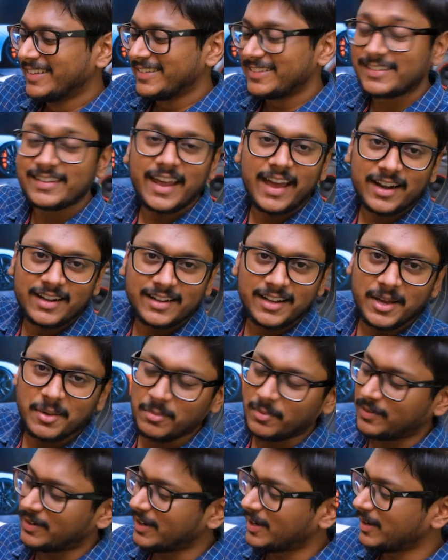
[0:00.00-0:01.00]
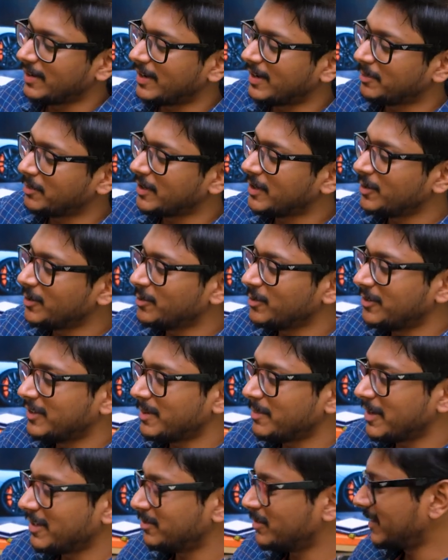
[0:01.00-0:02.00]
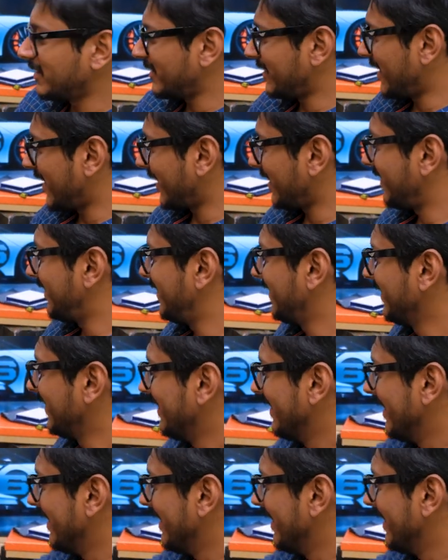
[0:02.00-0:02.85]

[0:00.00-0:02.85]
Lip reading: Snack time. I'm gonna use them as my snacks.